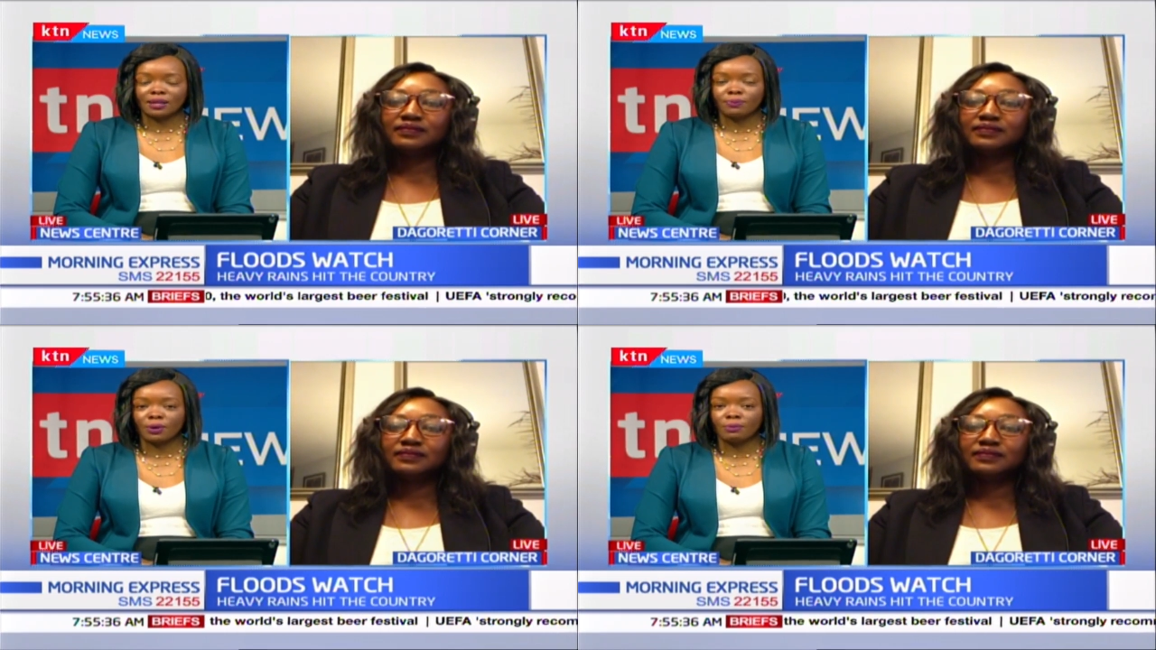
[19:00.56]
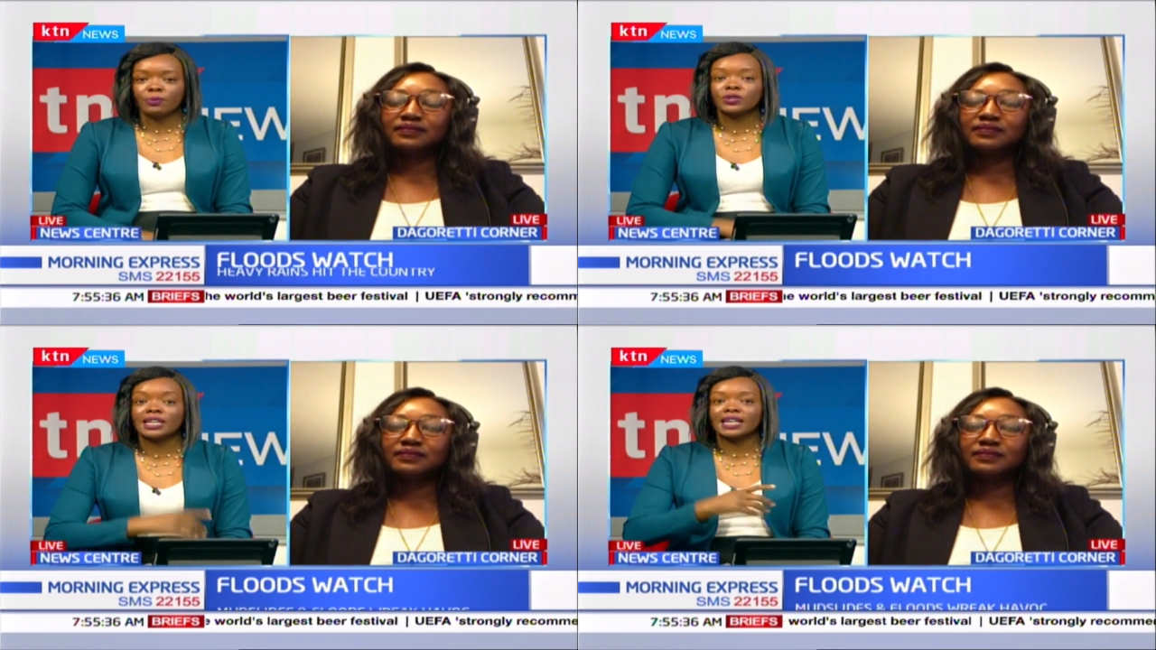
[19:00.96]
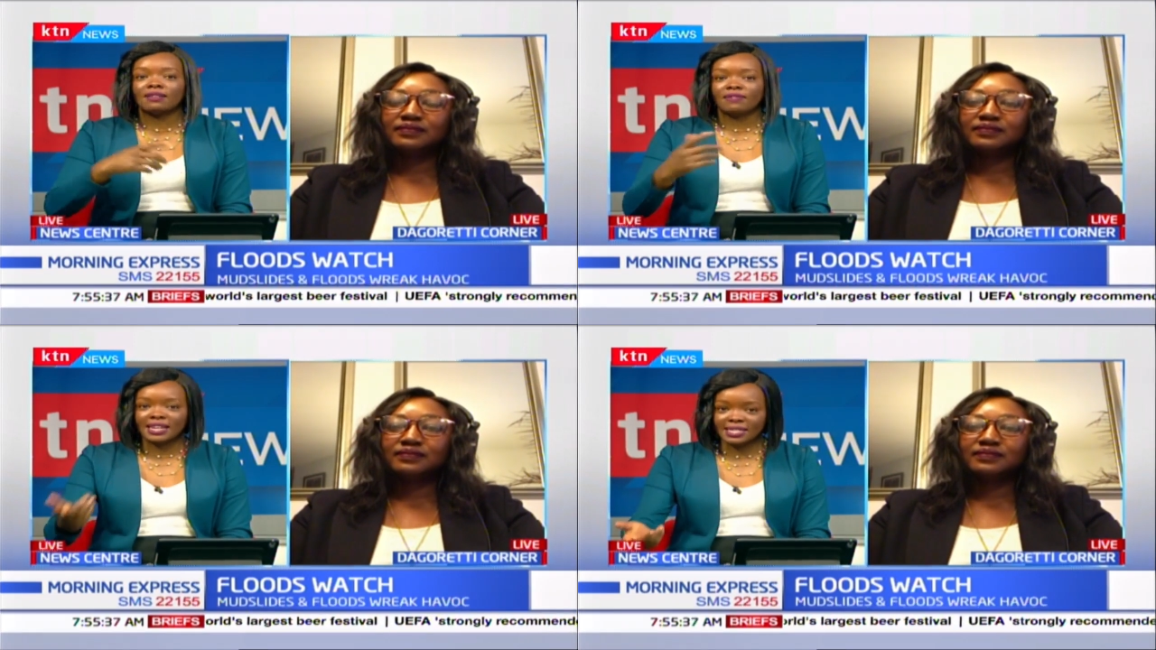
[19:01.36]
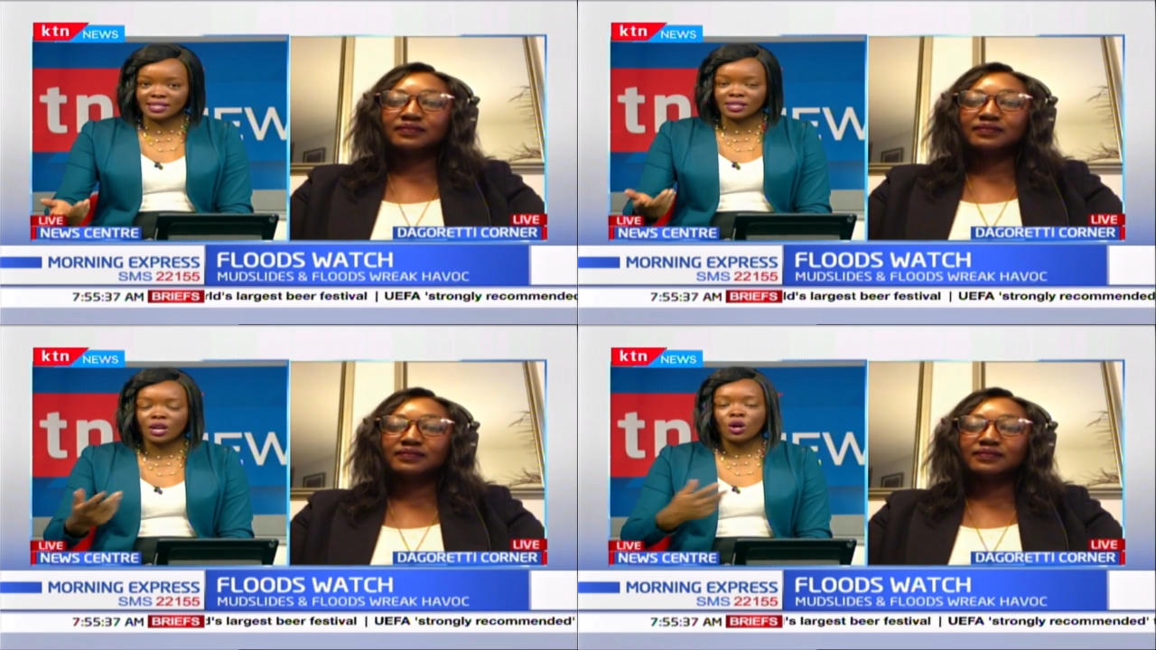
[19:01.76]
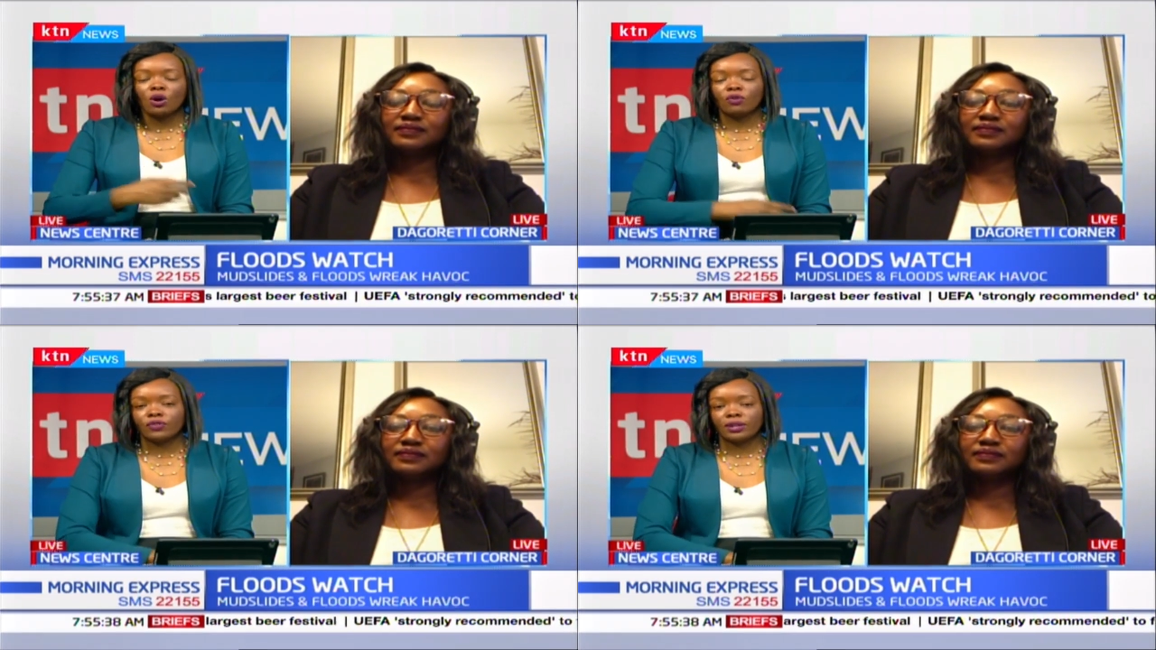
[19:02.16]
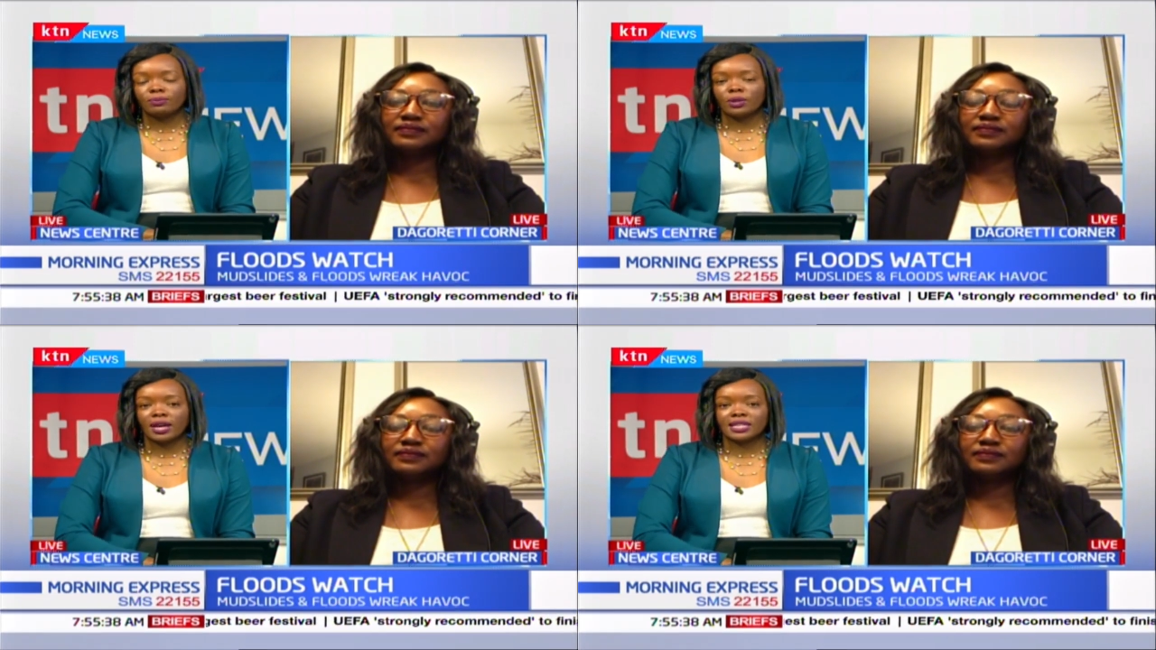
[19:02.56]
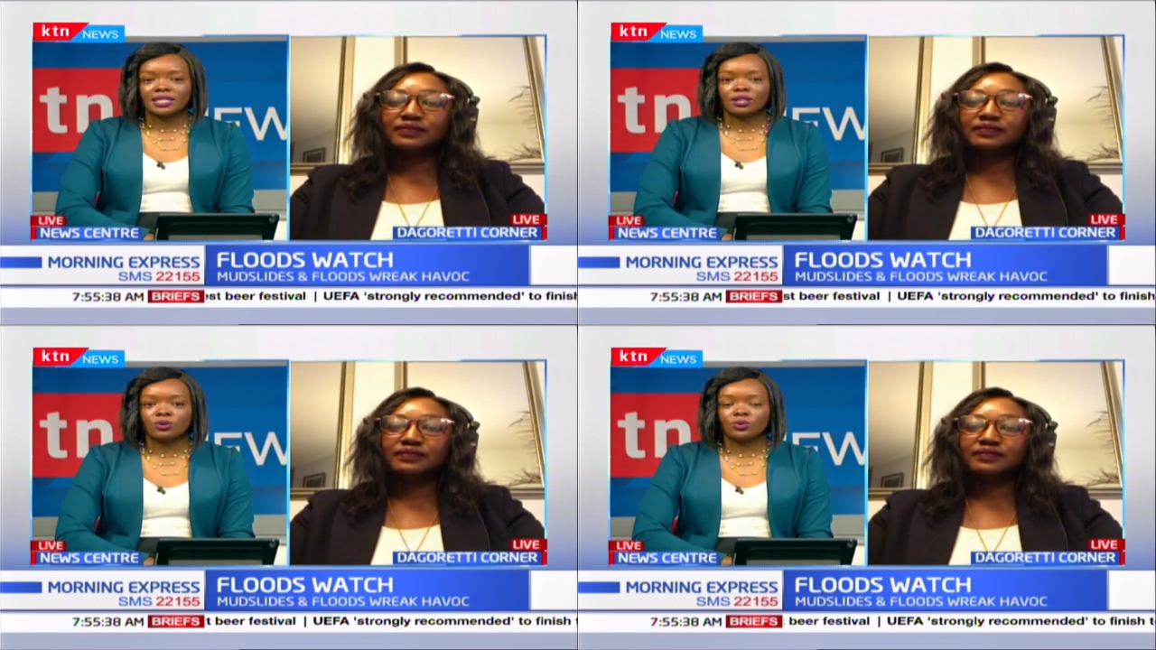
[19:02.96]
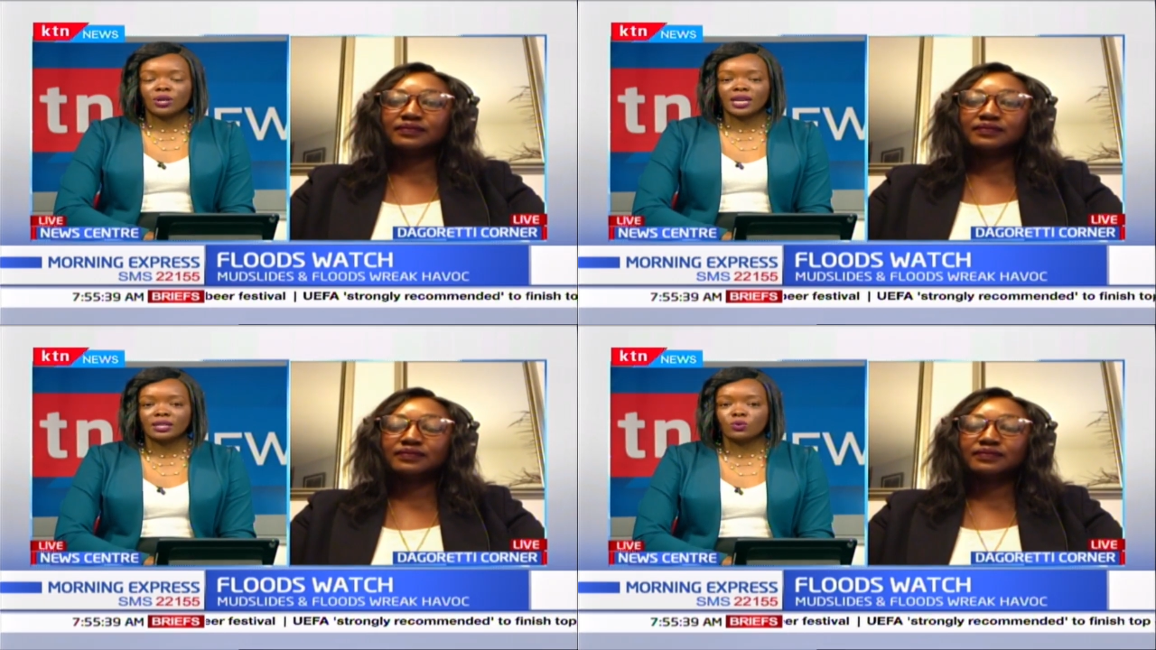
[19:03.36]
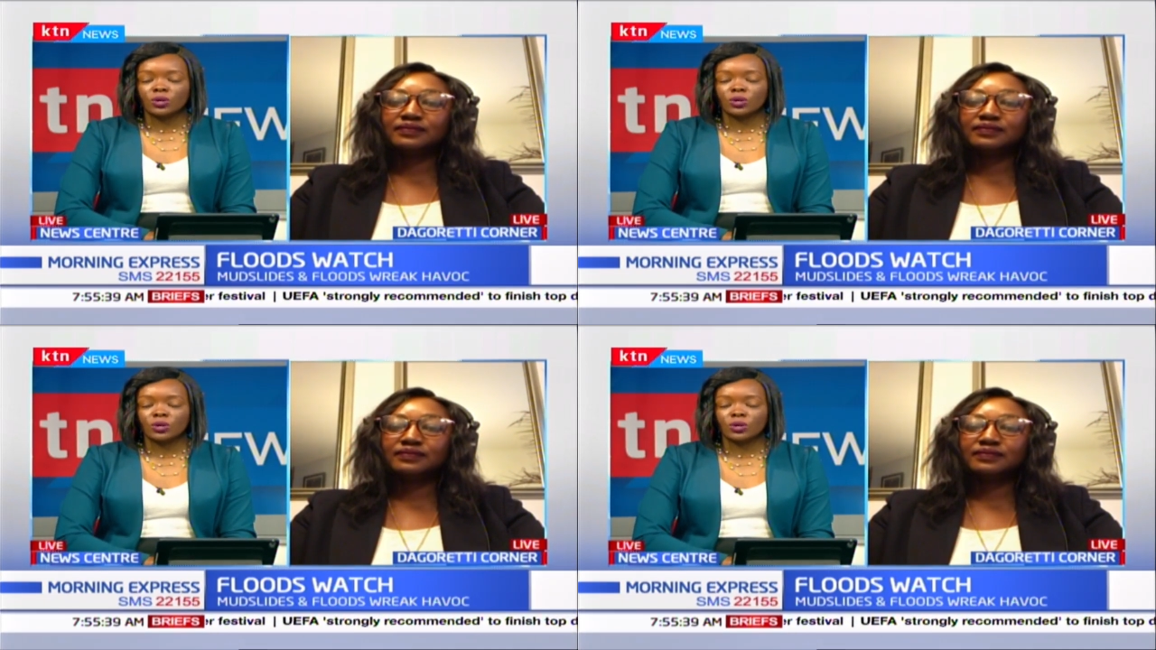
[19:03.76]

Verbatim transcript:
Speaker 1: the problem or take advantage of larger rain